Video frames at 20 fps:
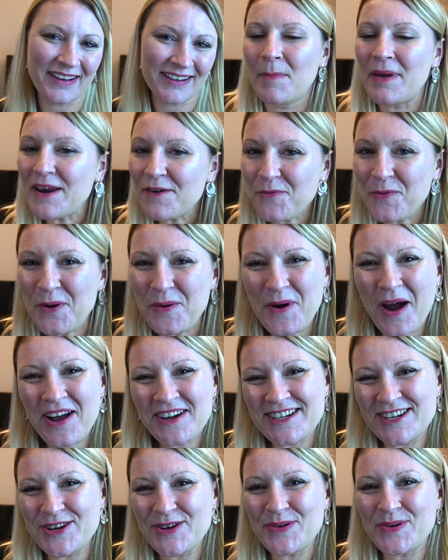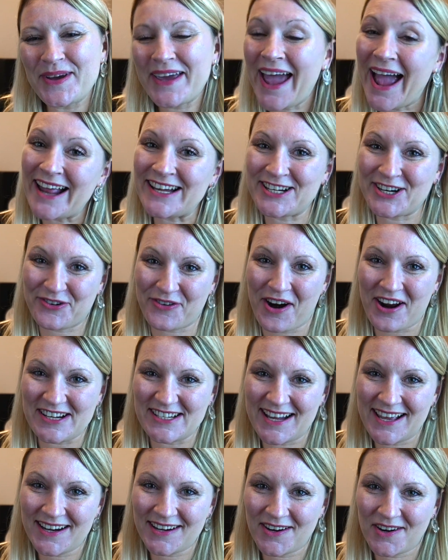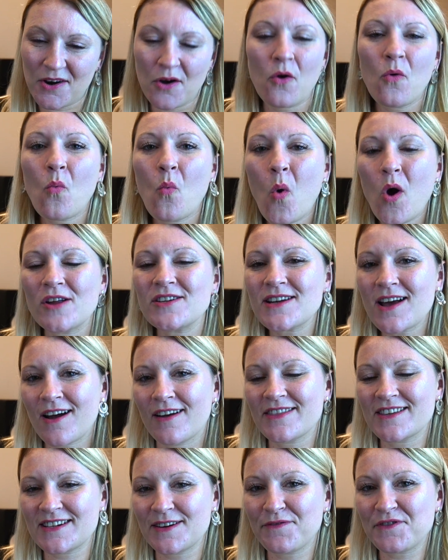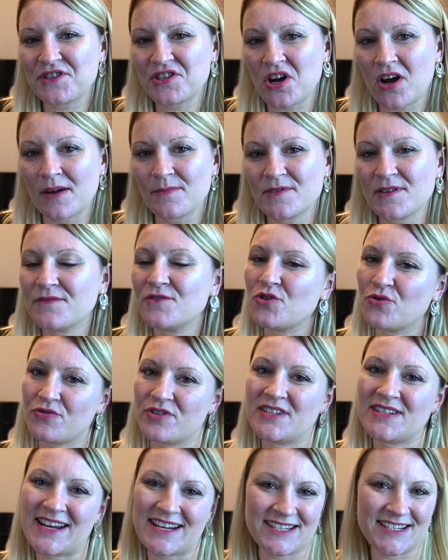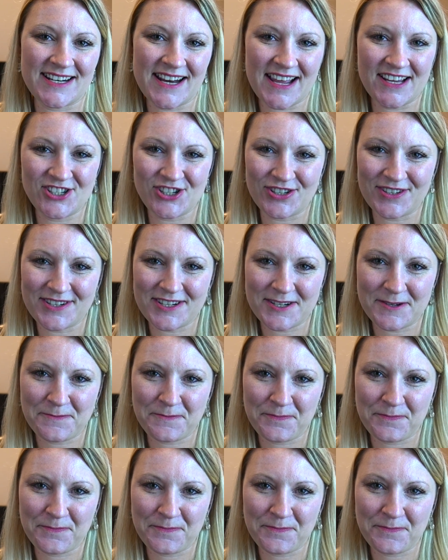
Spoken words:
But if we are to categorise it, what are the different types of tourist destinations?